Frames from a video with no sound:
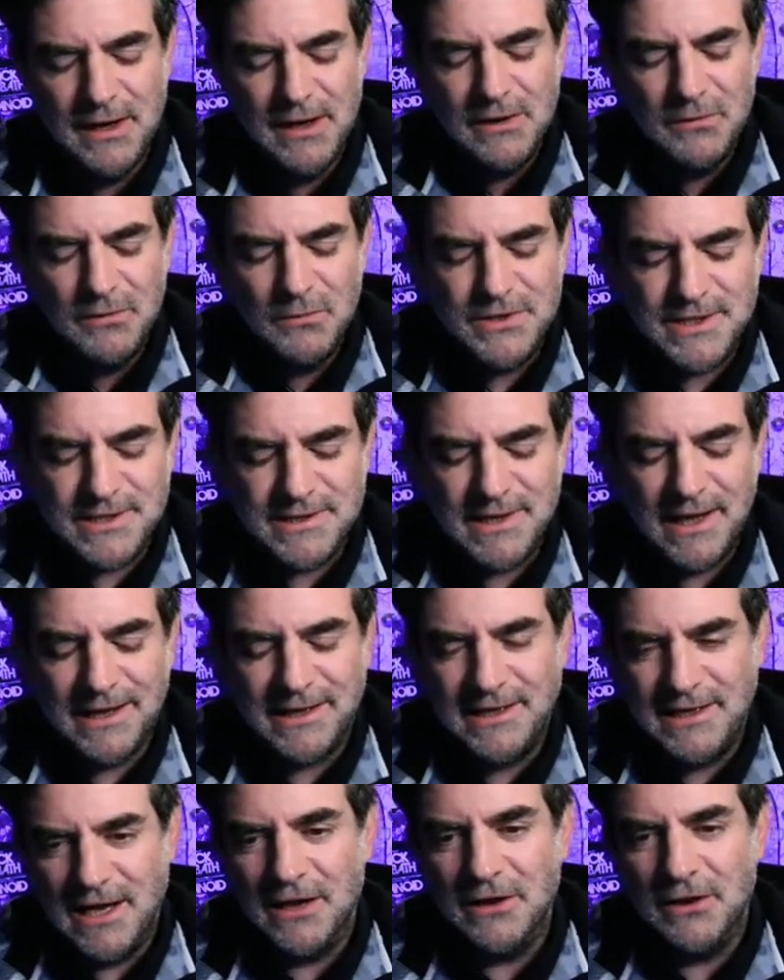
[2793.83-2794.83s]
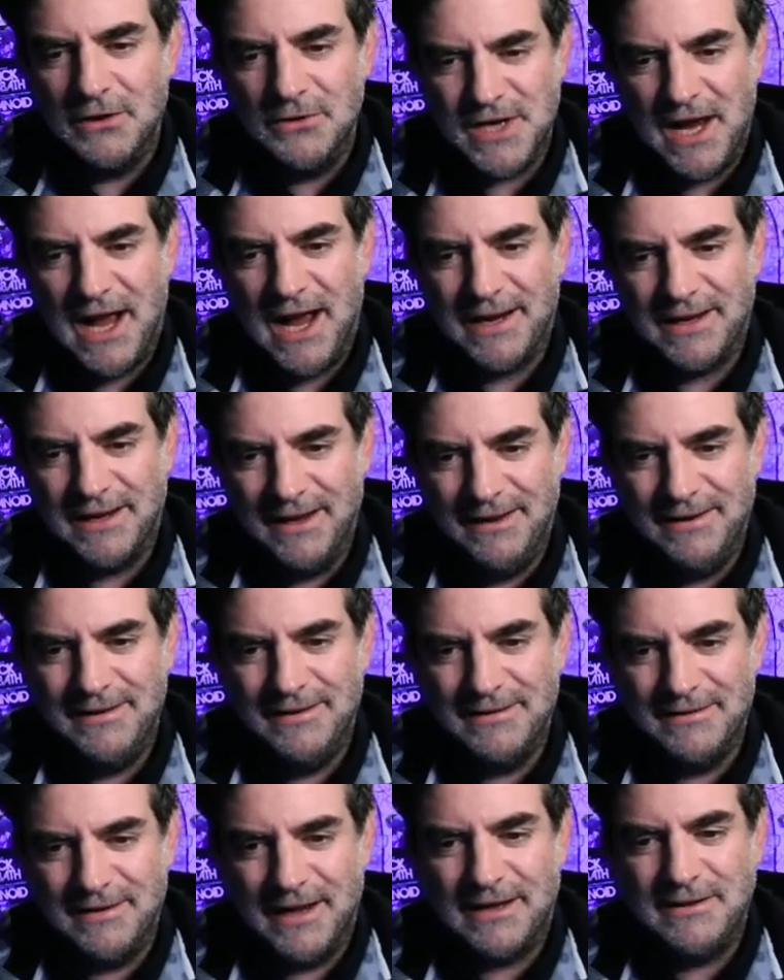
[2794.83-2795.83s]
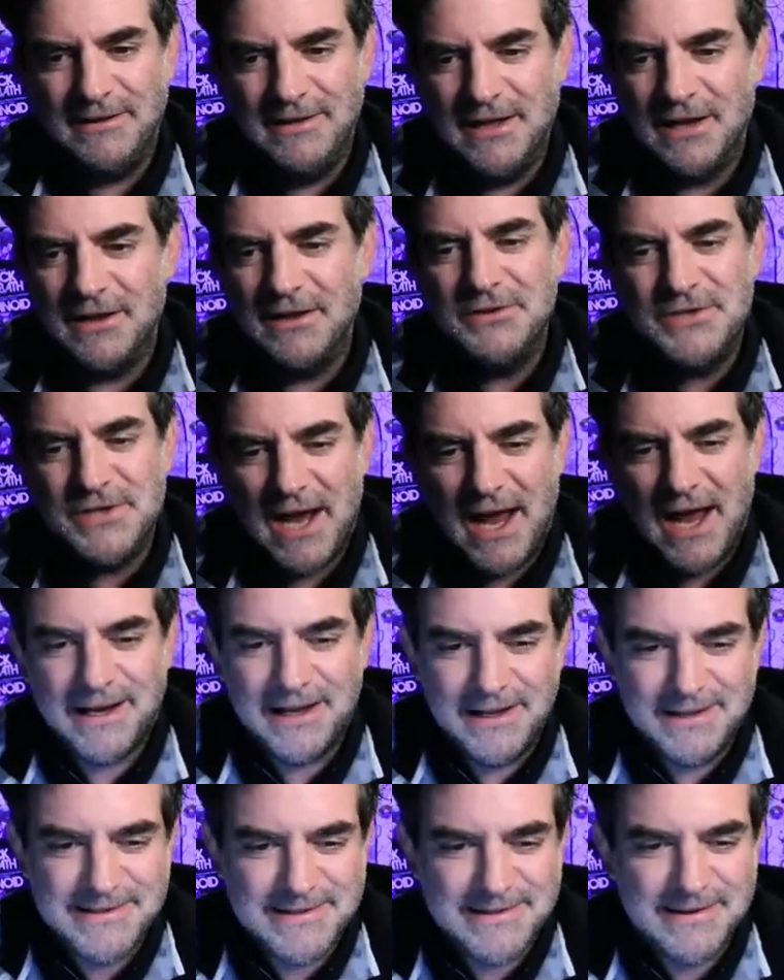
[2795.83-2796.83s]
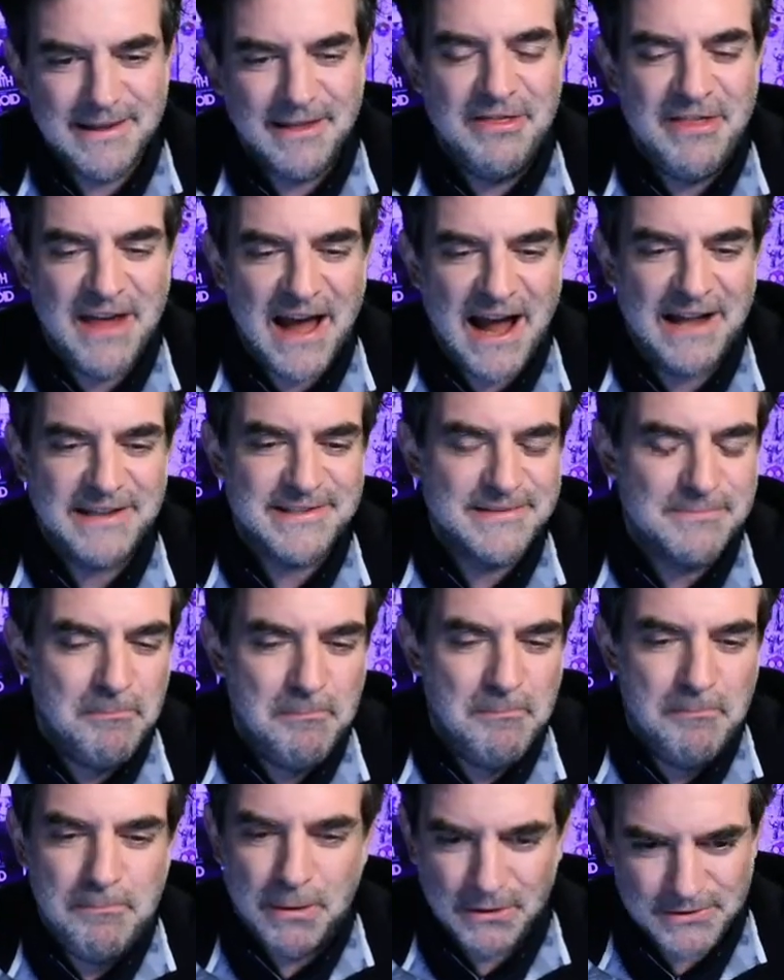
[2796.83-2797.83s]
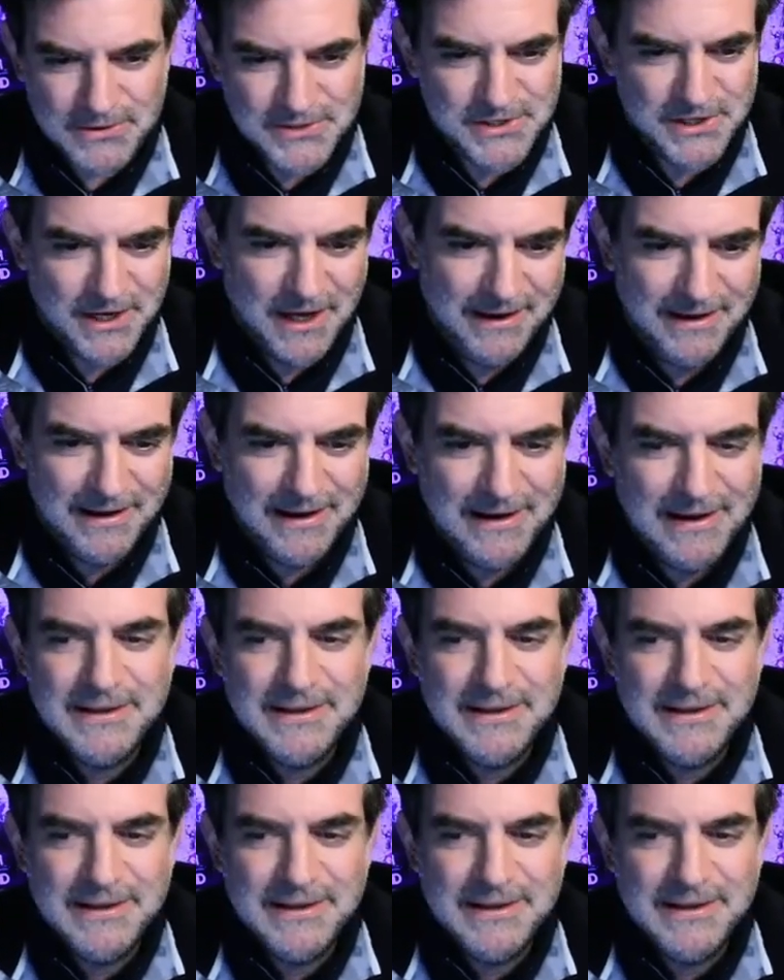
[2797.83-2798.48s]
which is like Yellow Jacket. Like Yellow Jackets, that's bullshit.